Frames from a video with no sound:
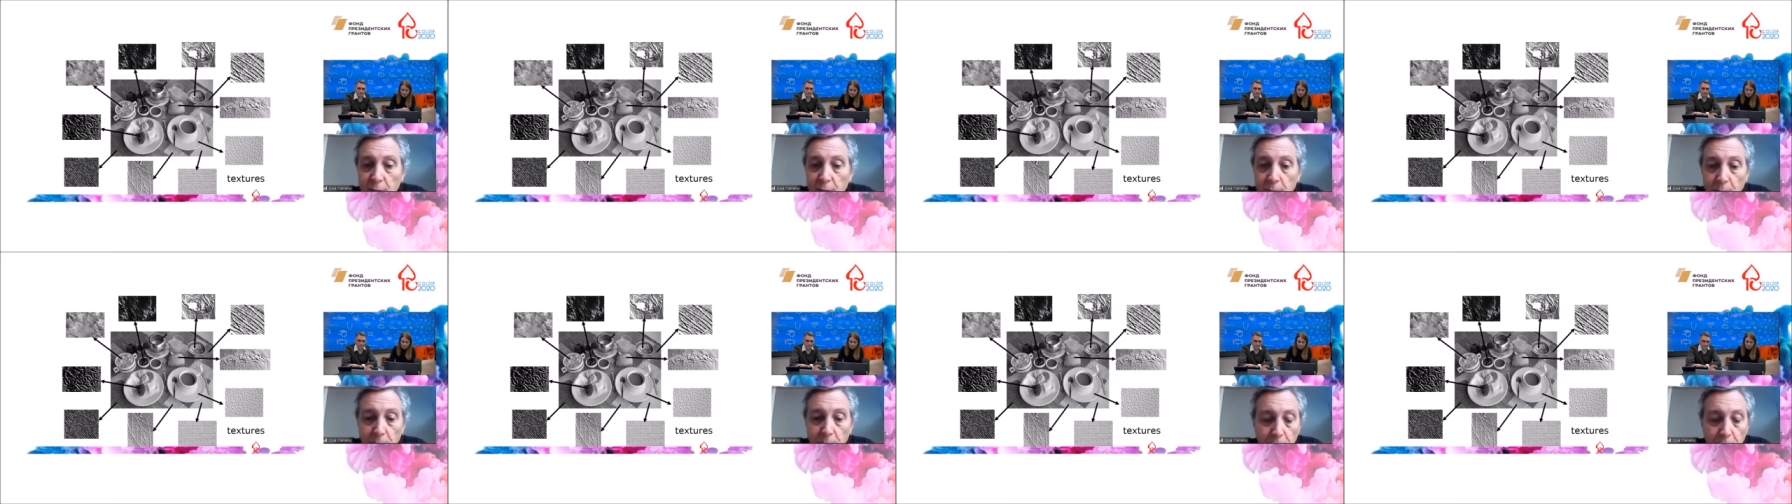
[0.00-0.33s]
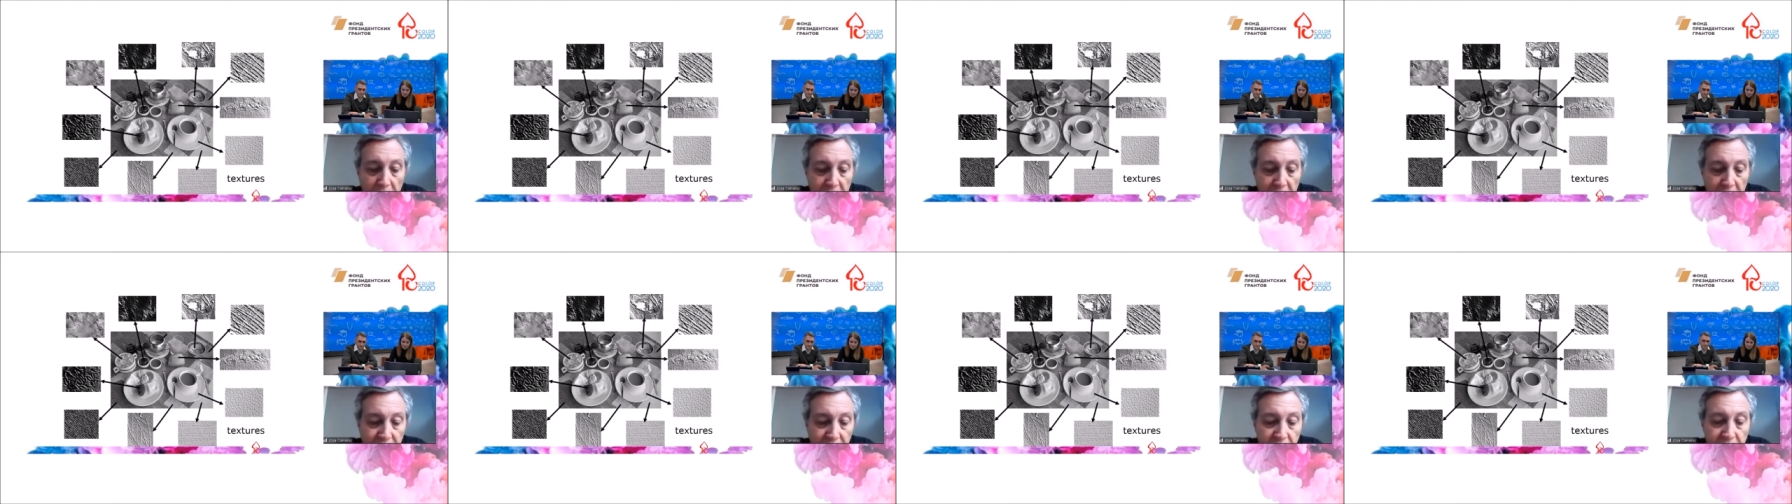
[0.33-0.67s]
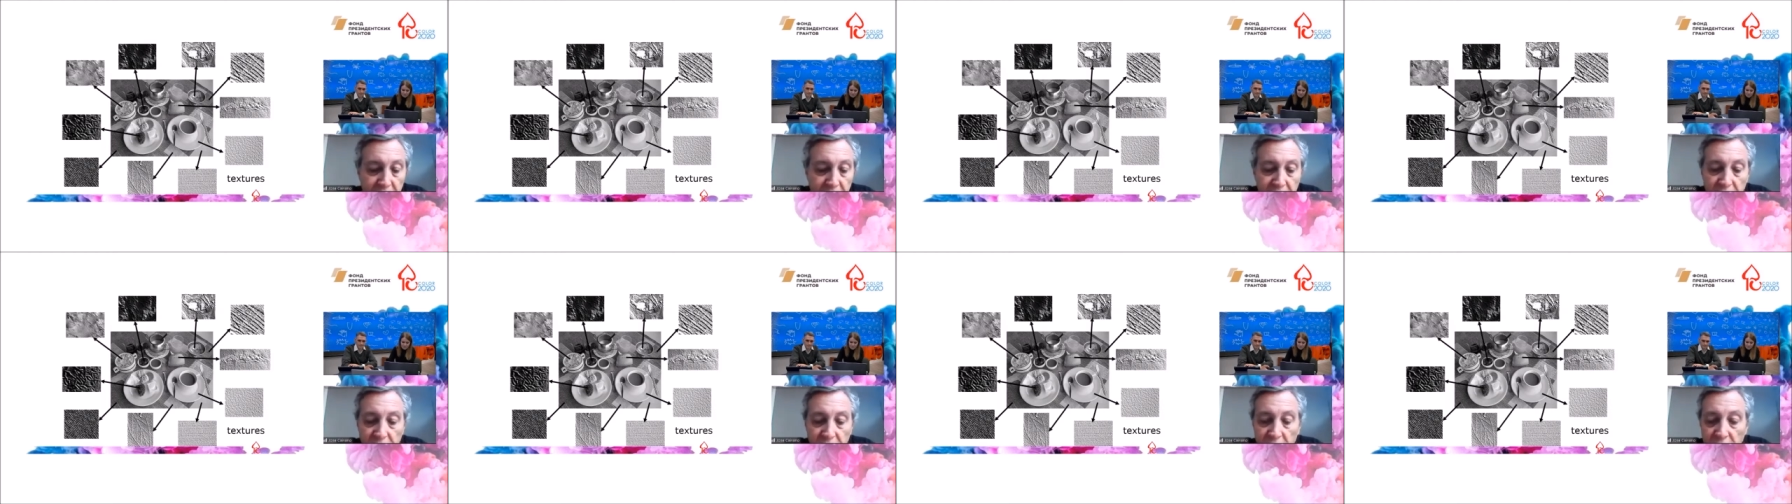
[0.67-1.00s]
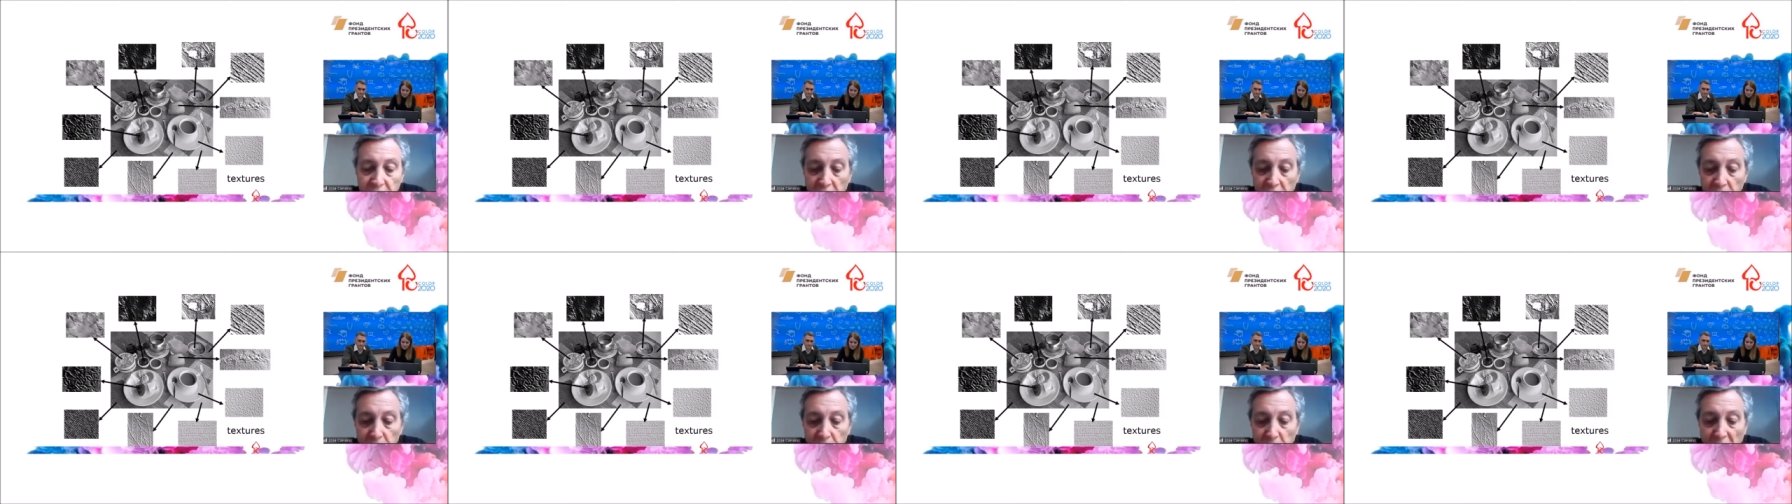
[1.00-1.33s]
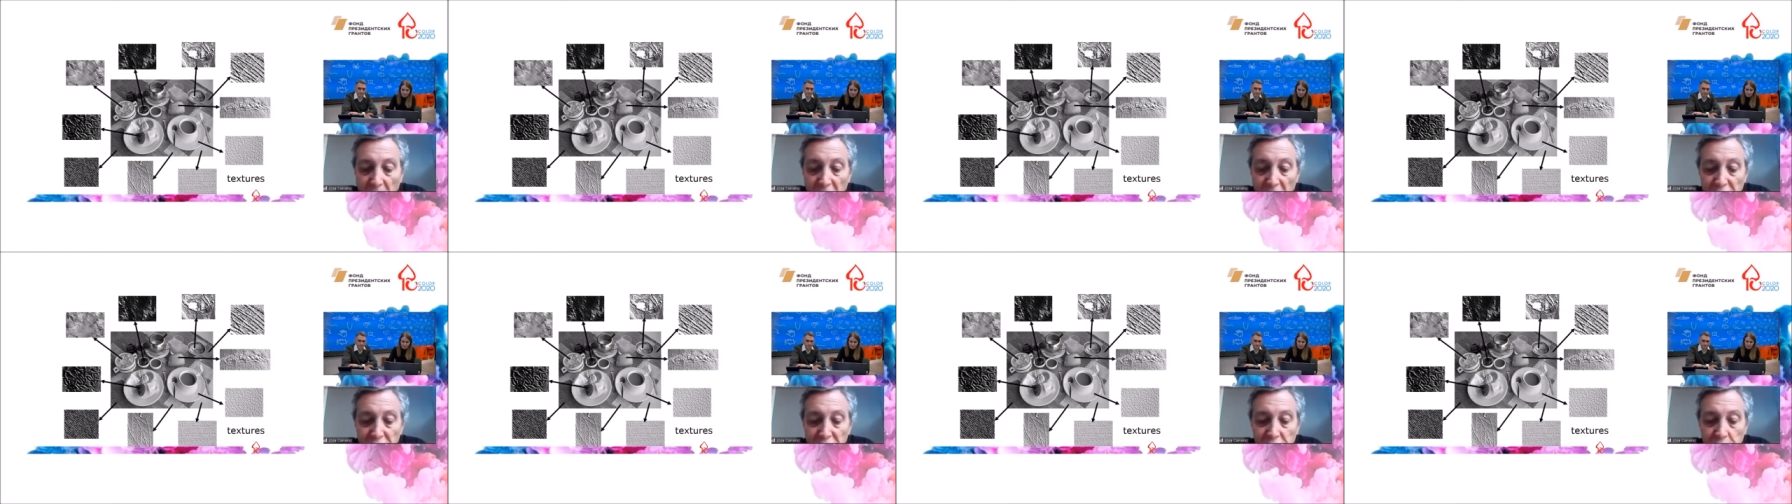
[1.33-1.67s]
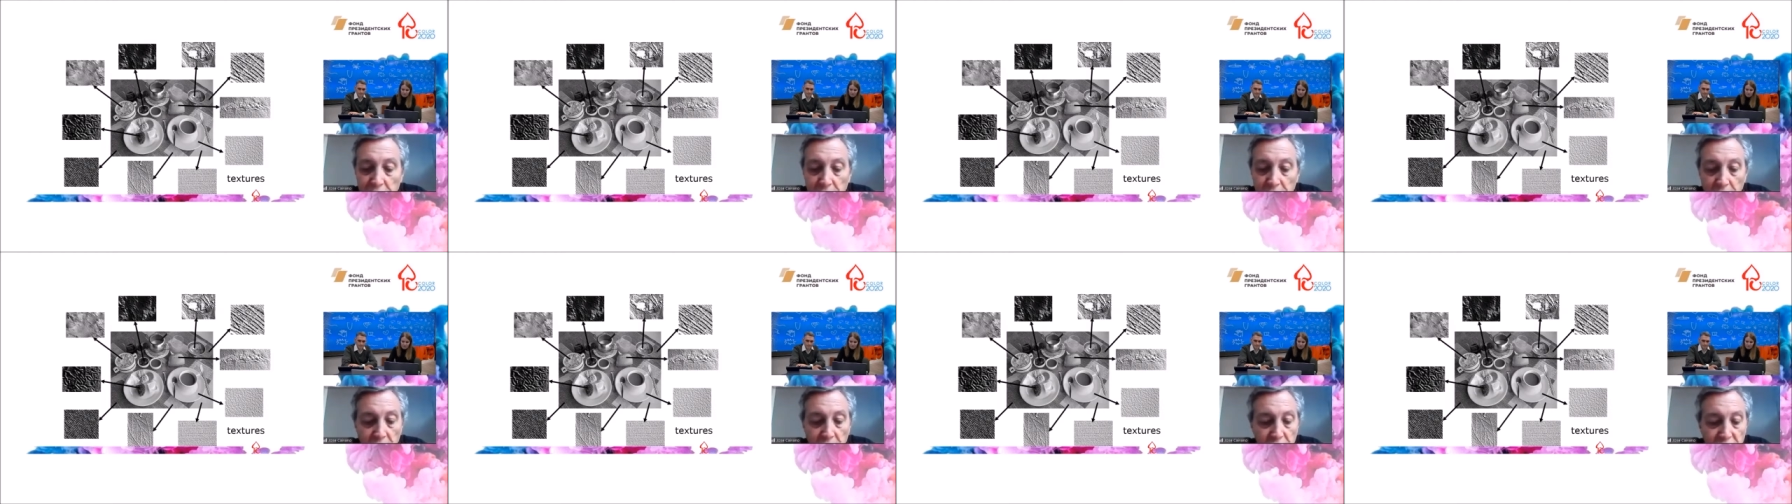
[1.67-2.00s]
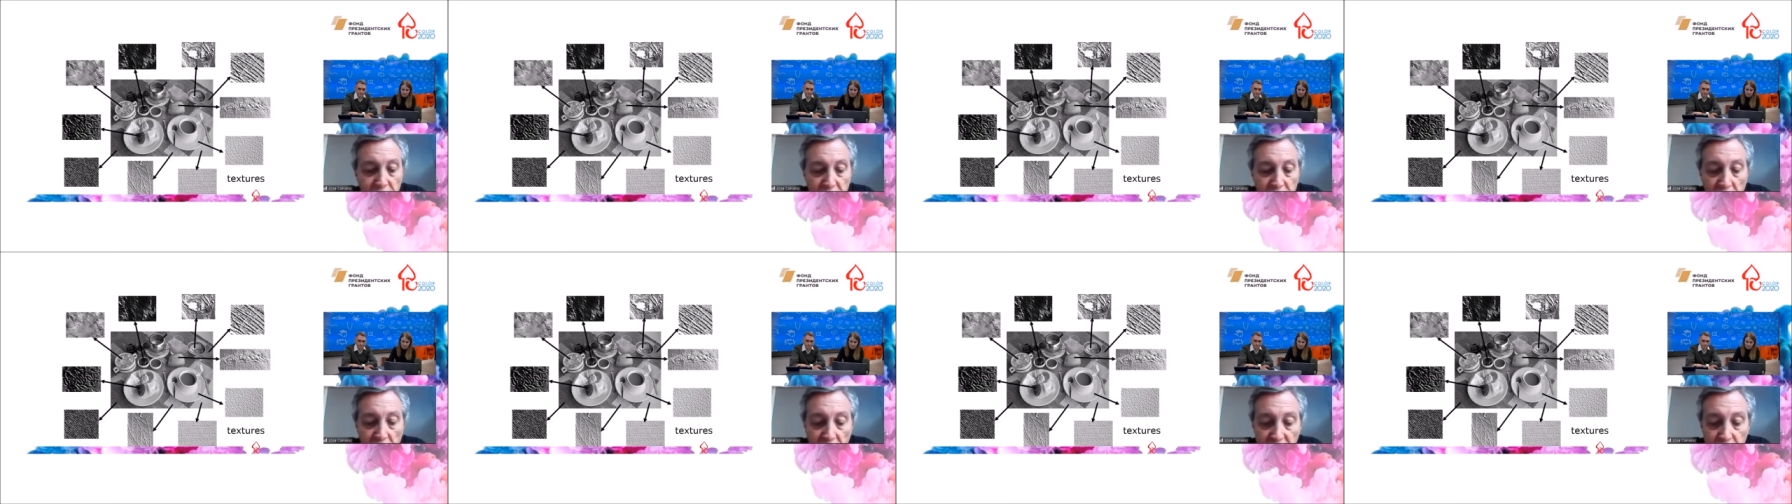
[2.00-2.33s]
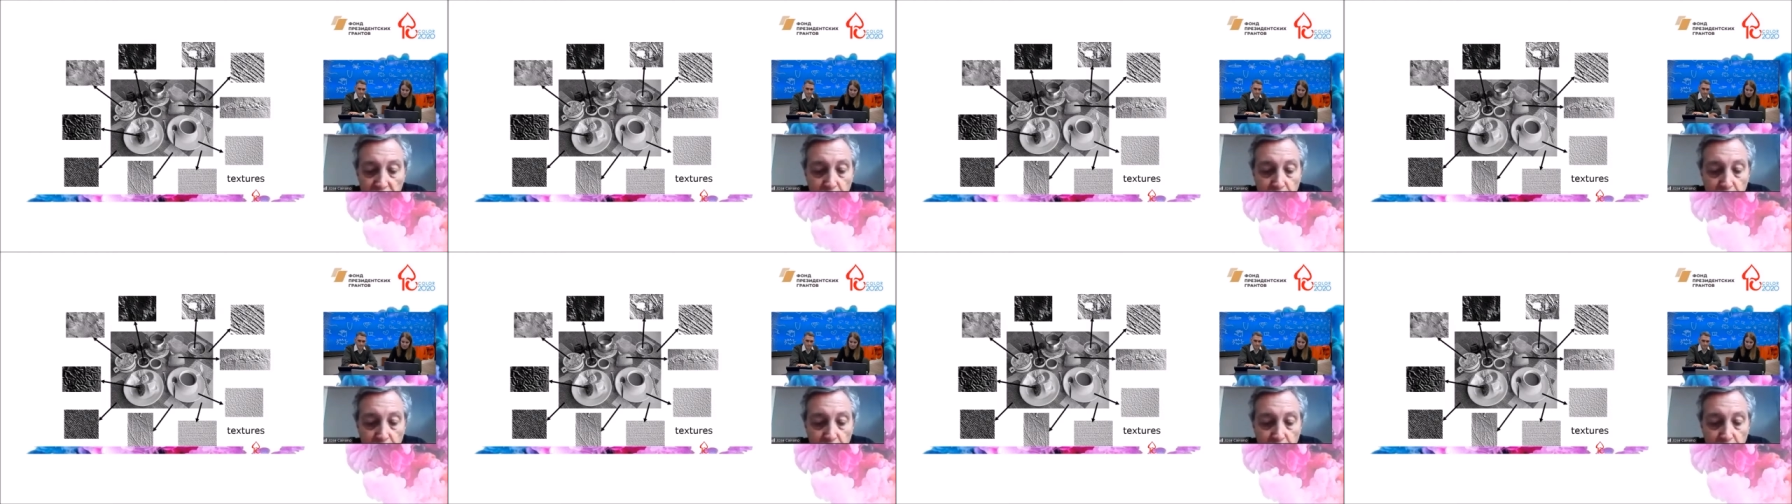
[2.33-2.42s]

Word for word: present in the image, just